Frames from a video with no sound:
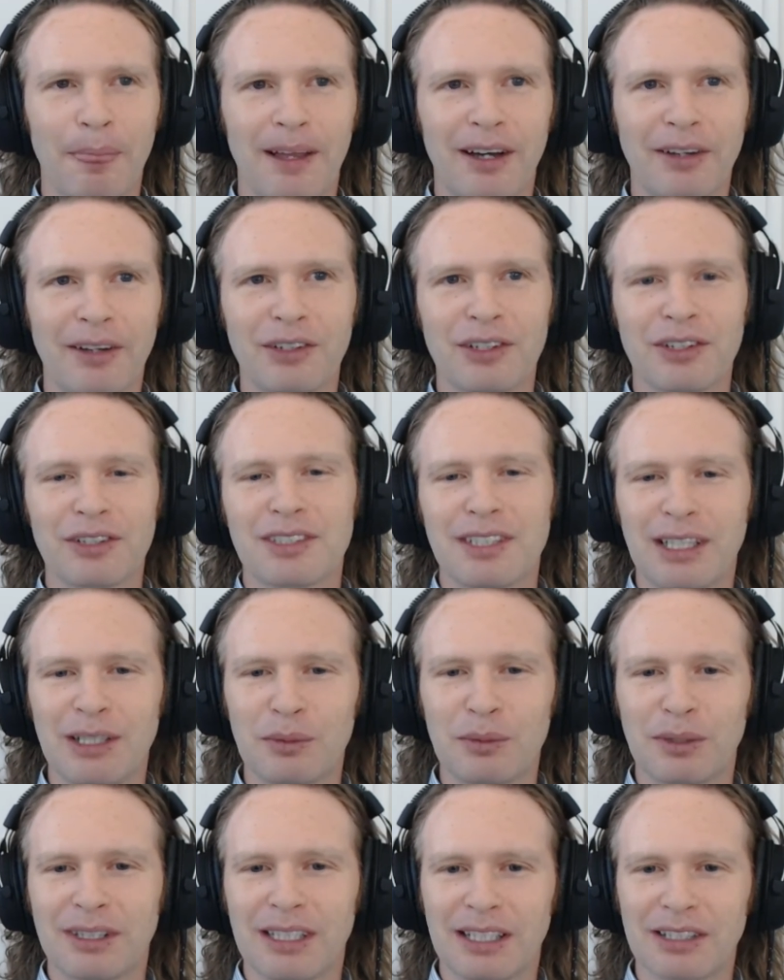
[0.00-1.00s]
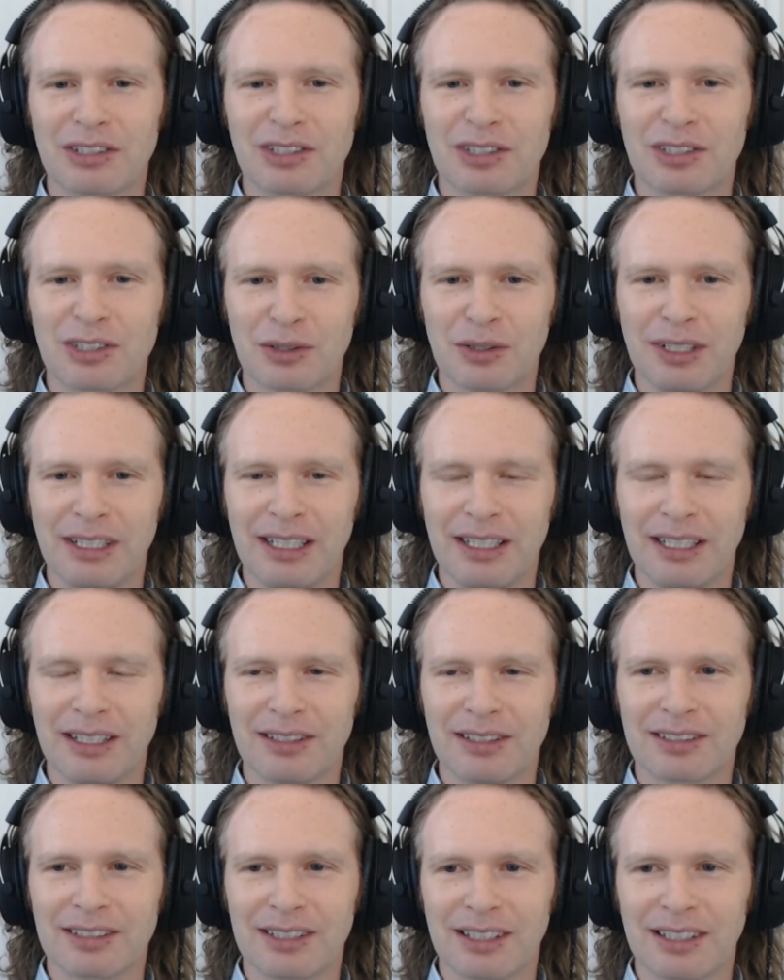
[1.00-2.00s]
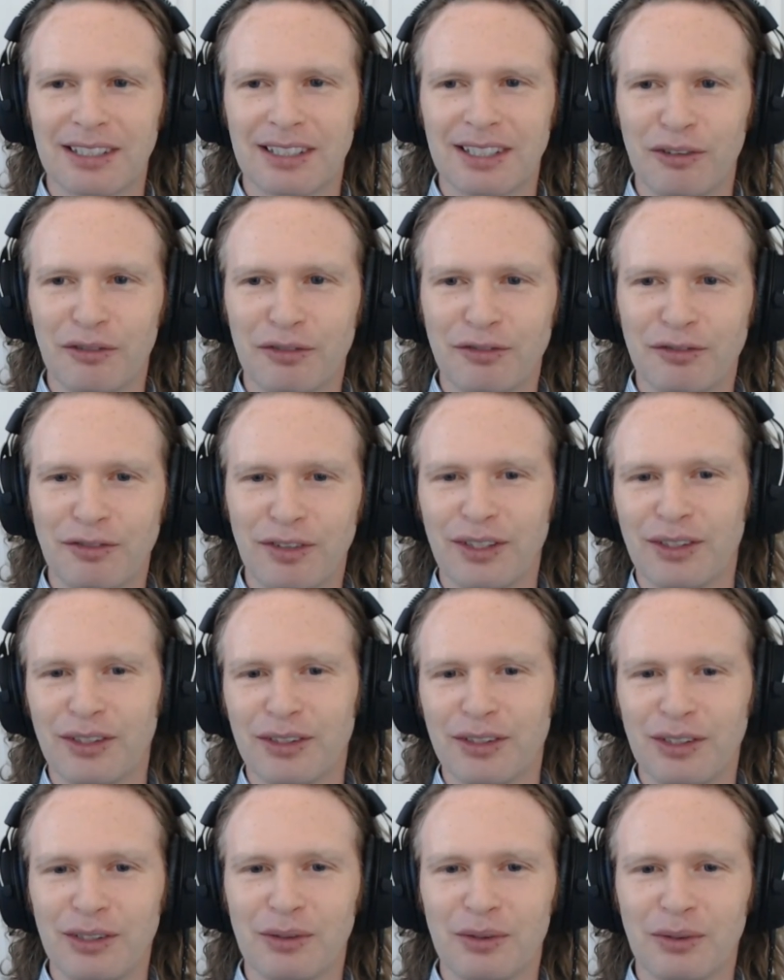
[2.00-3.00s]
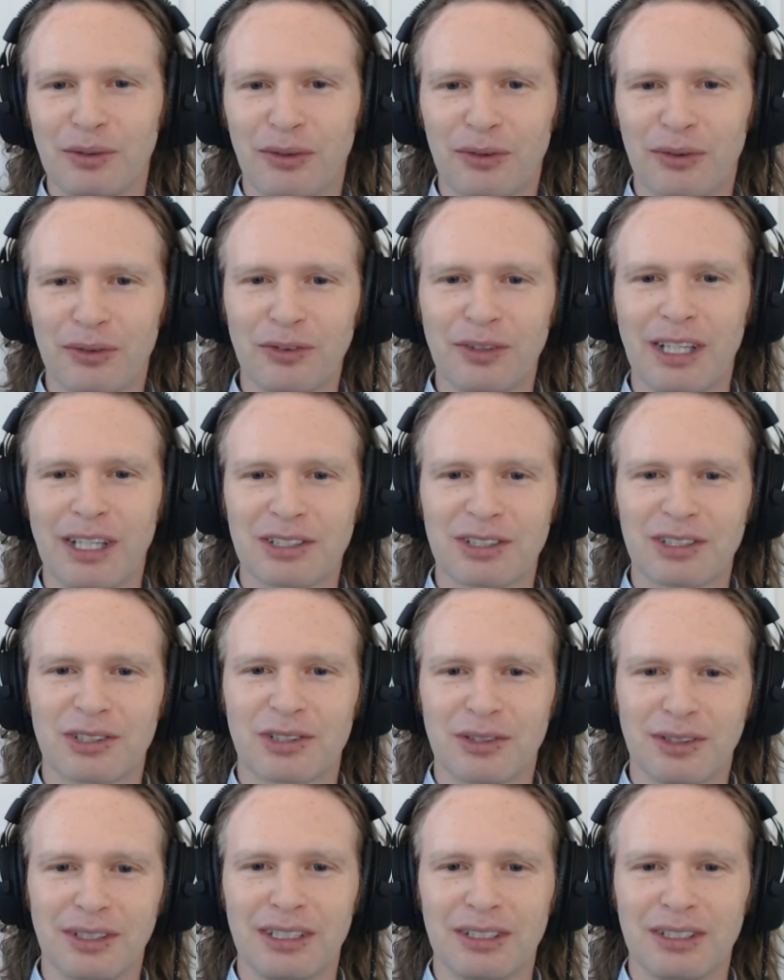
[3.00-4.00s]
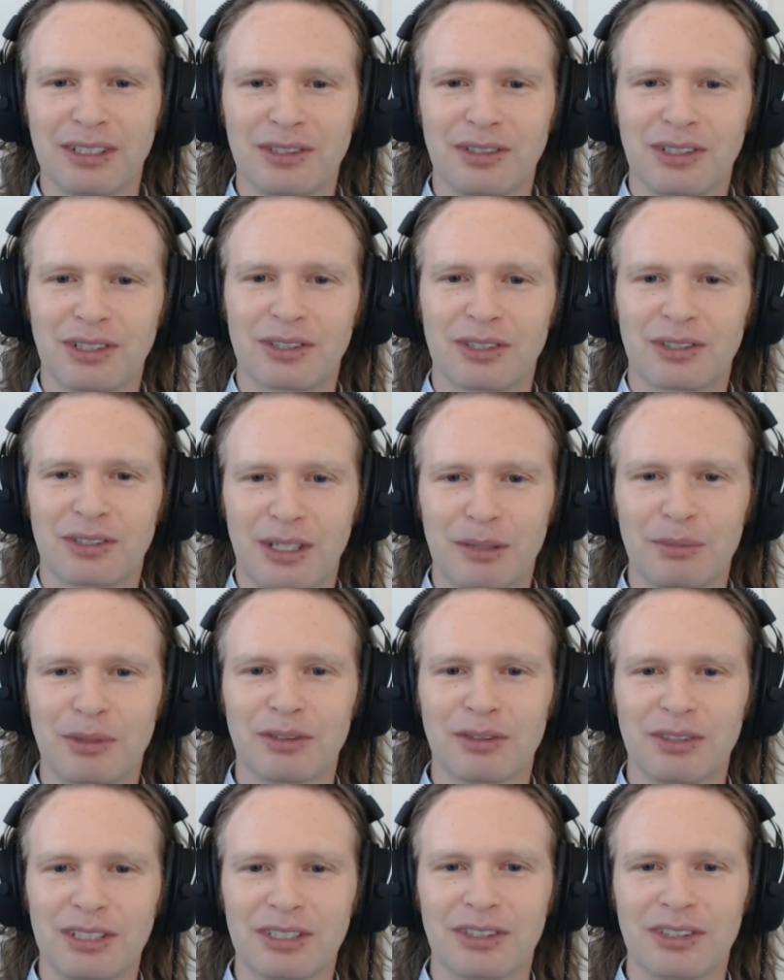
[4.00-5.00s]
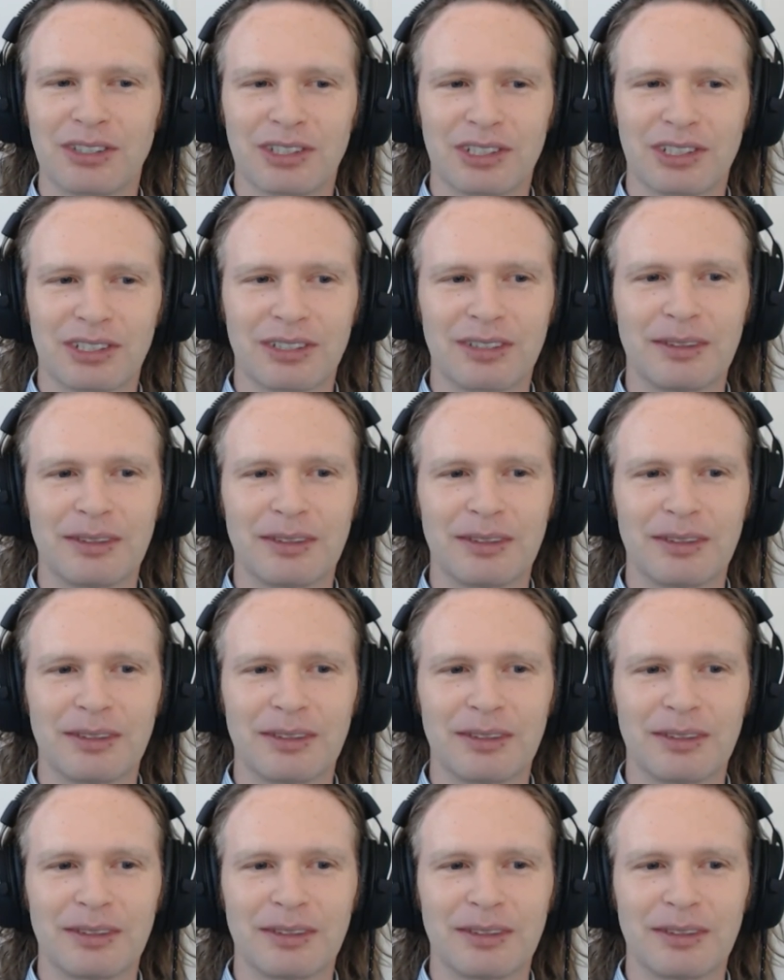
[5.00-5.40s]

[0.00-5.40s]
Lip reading: understand what that story is and kind of follow you through that story as you describe your research.